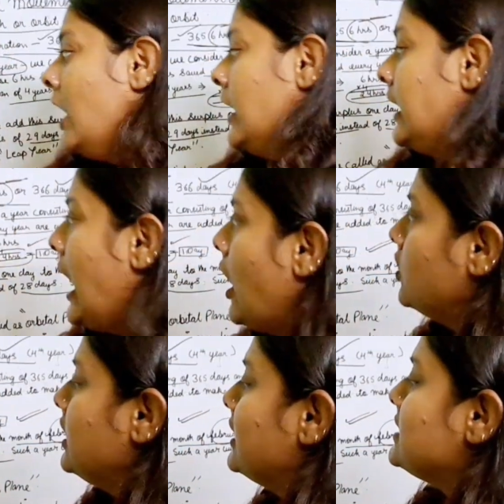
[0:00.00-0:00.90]
Now
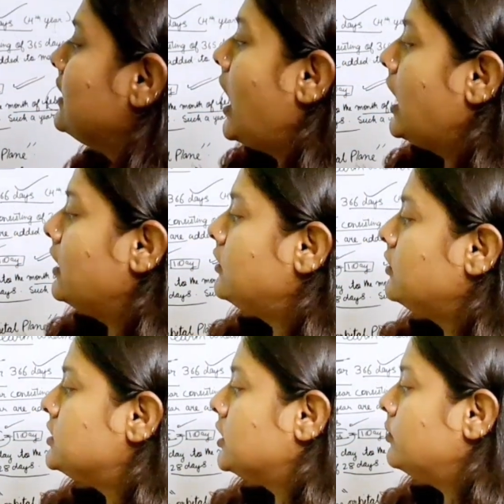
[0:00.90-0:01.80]
there is
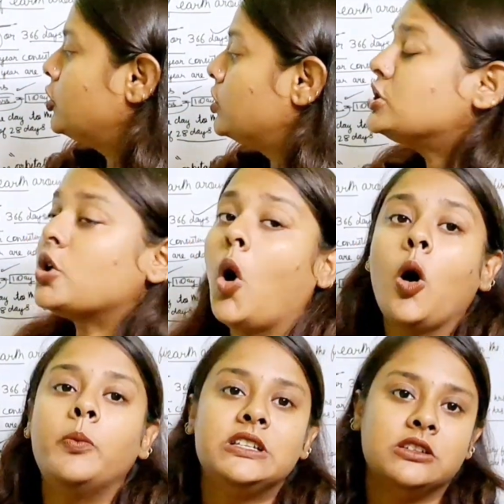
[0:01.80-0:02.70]
another term known as
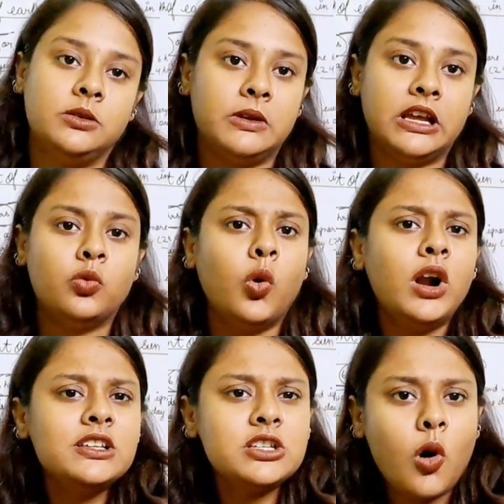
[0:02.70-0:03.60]
orbital plane. What
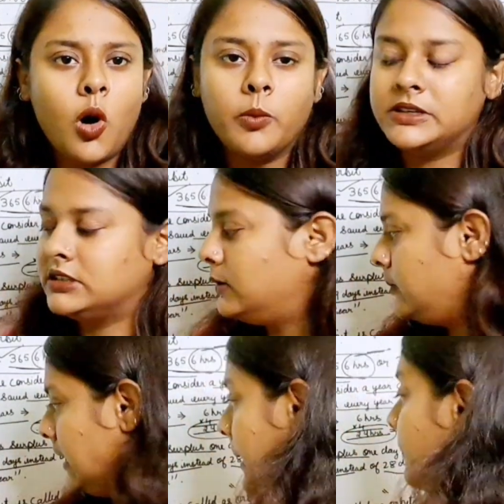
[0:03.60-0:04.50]
is an orbital
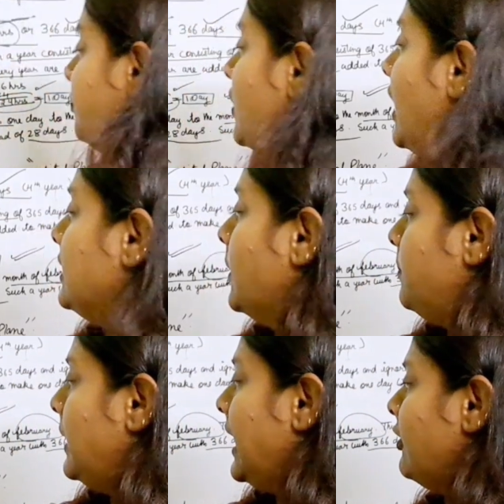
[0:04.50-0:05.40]
plane? The
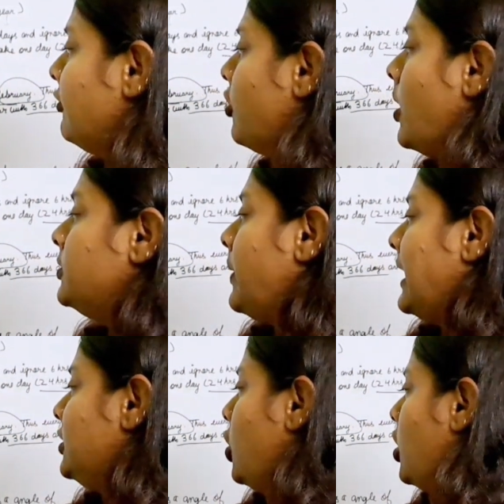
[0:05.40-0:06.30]
plane formed
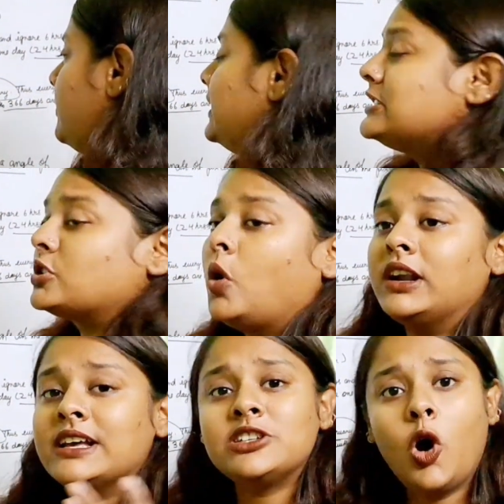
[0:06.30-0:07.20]
by the orbit is
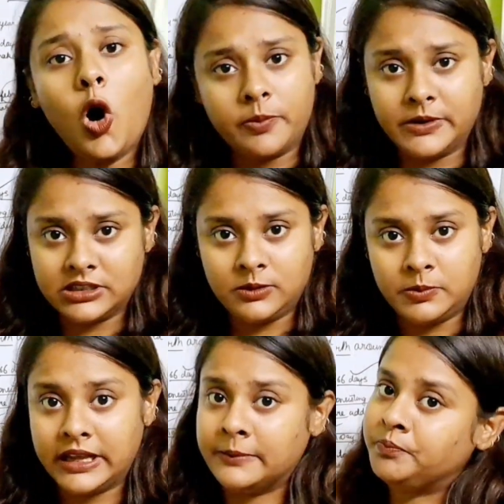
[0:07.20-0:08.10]
called as orbital
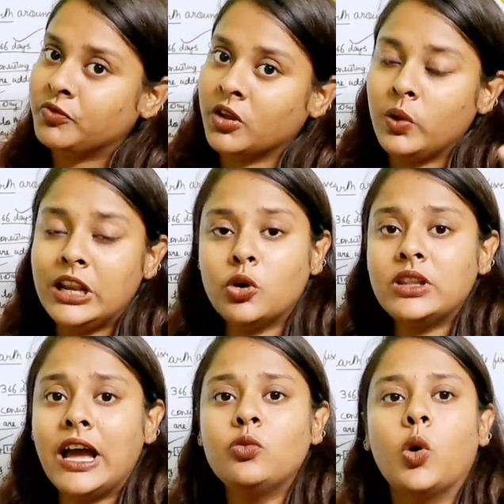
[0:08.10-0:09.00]
plane. We know
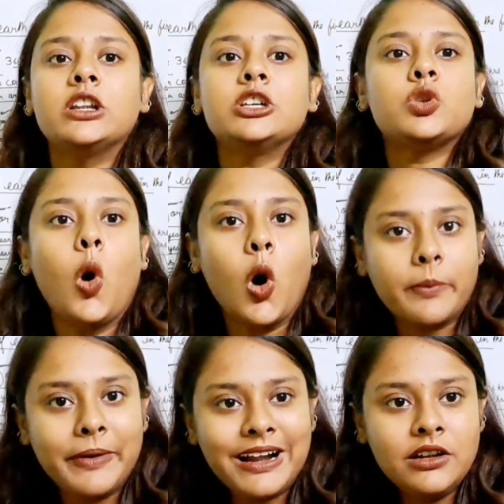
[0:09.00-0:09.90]
that what is
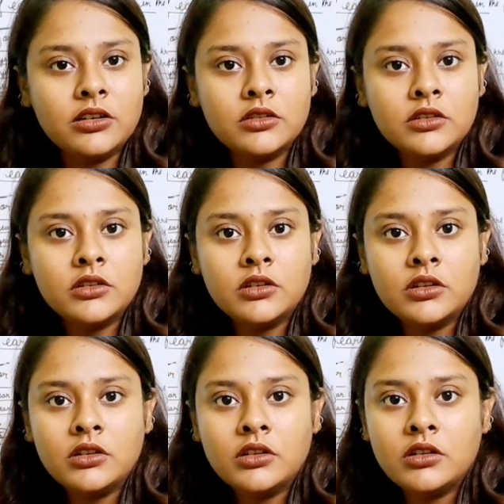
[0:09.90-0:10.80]
orbit?
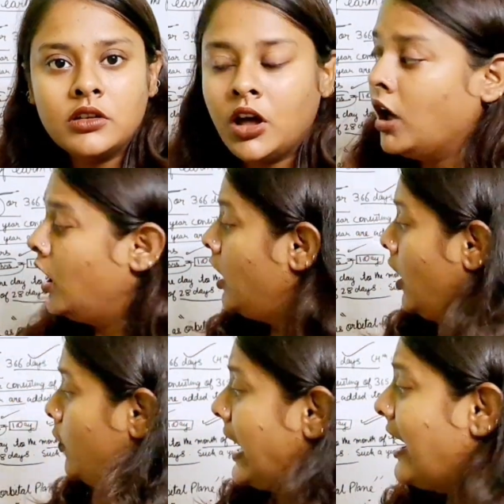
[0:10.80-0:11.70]

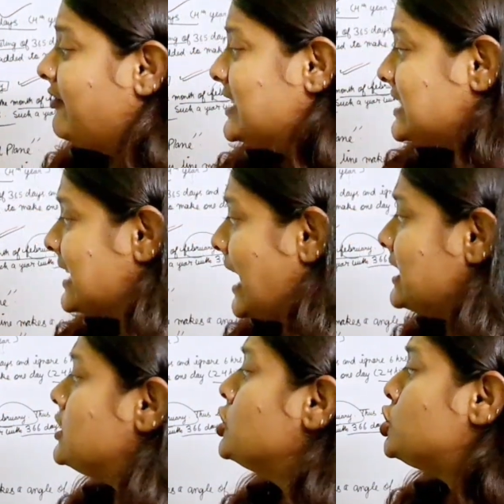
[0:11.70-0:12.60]
We have discussed.